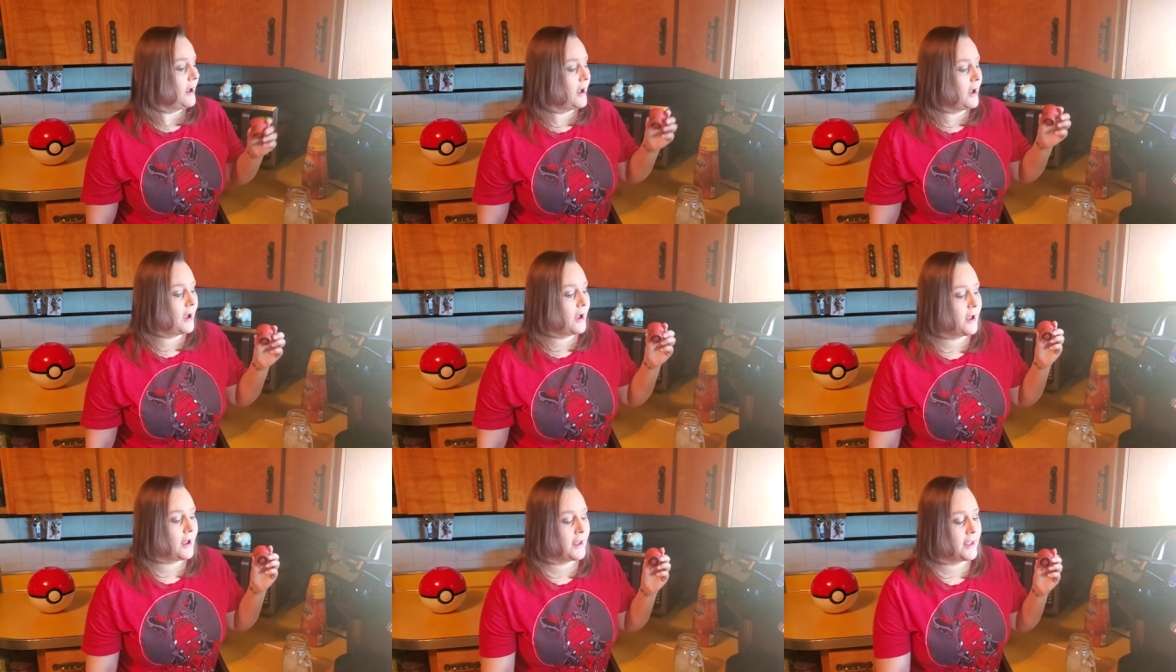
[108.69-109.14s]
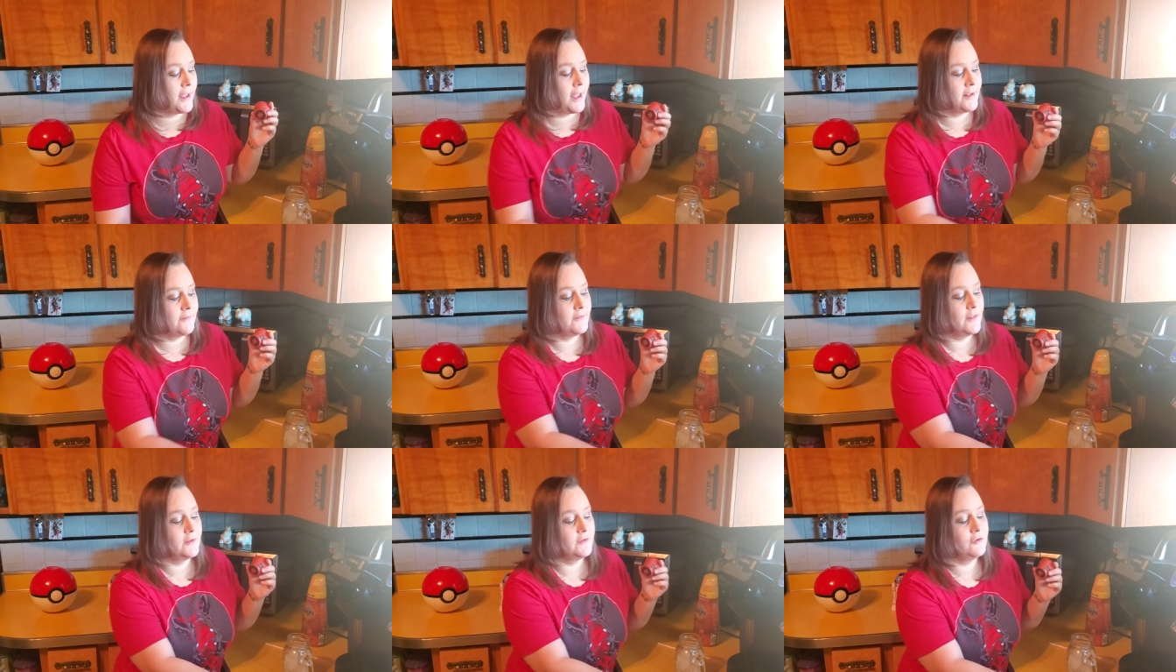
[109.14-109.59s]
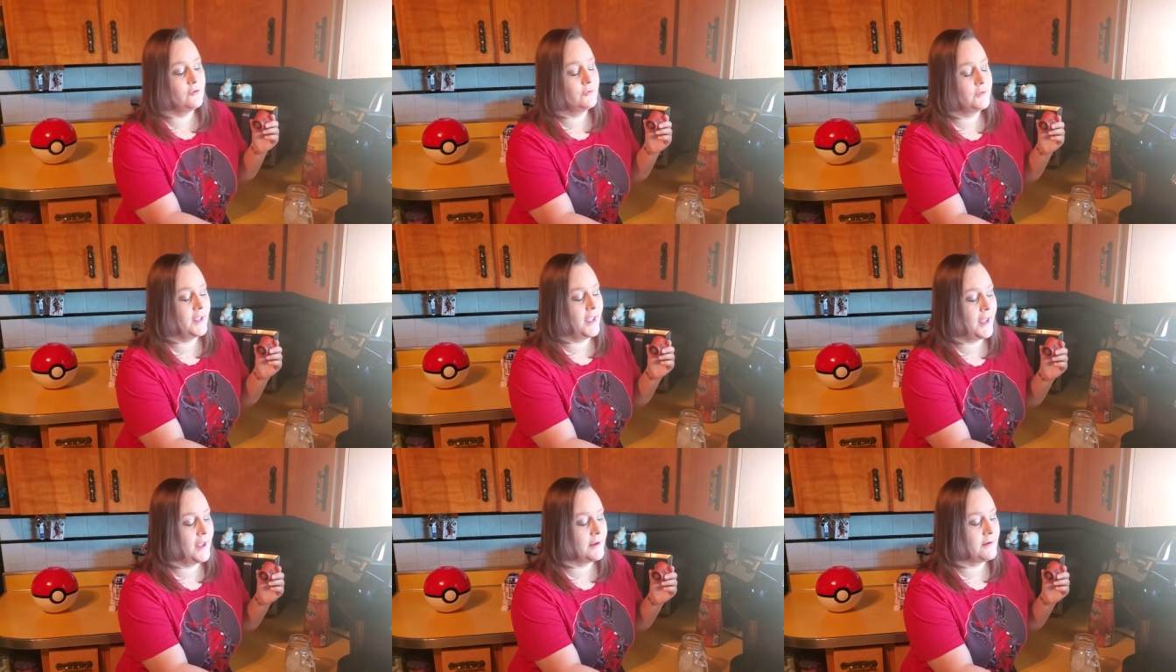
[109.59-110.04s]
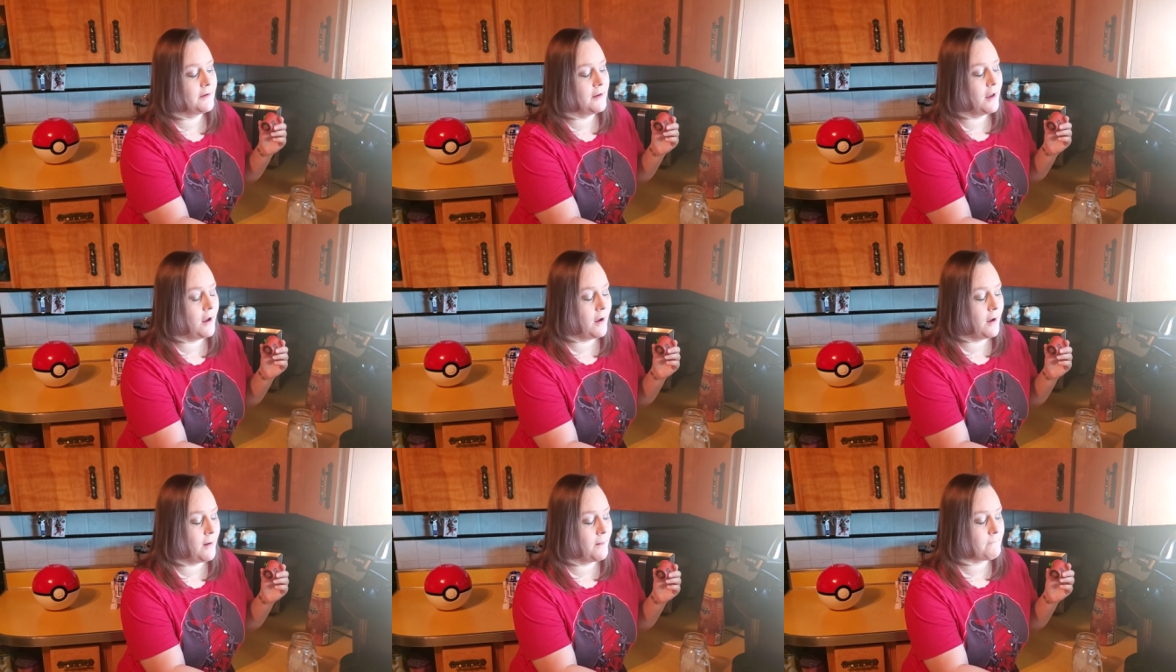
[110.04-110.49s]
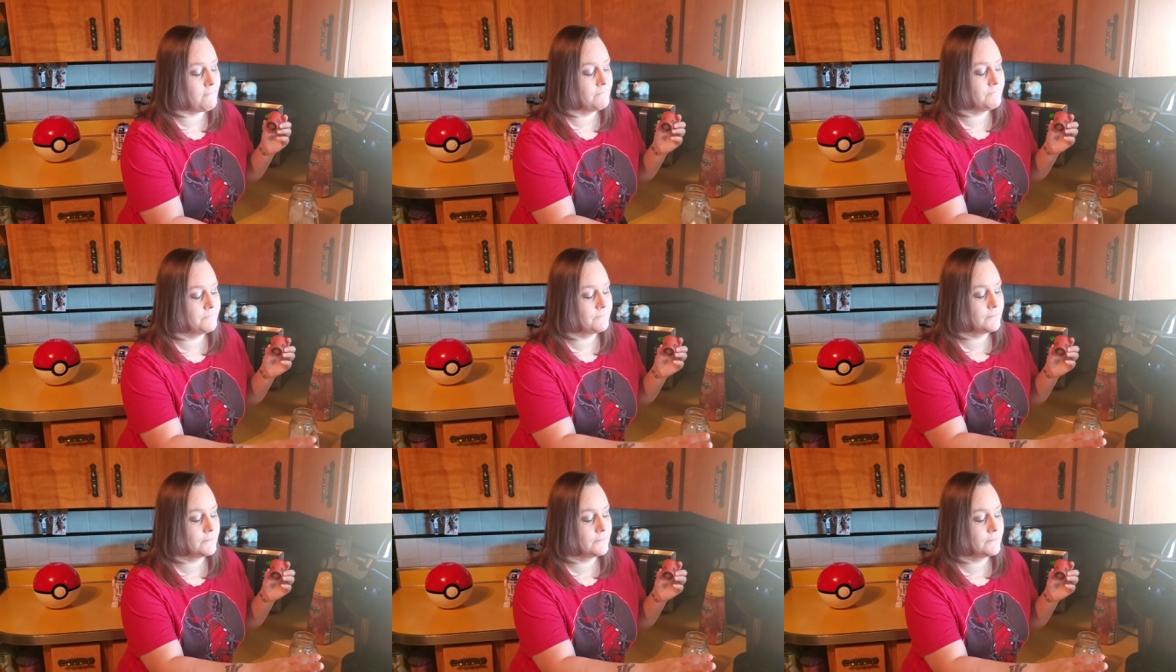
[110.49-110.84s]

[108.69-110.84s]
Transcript: Uh, and then you can um,